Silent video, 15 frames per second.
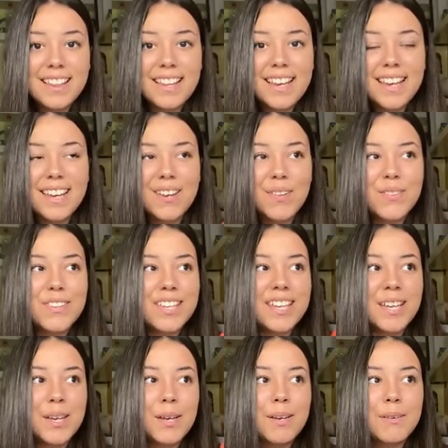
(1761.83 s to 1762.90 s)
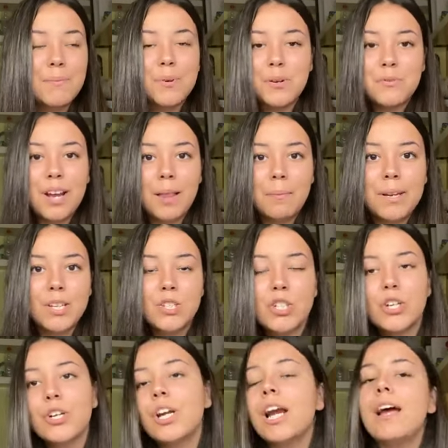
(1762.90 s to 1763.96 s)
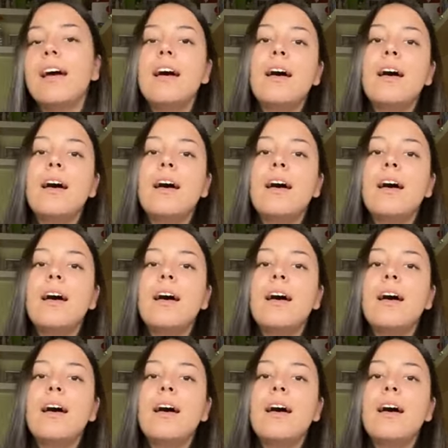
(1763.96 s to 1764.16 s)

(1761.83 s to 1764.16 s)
like, on the profile picture,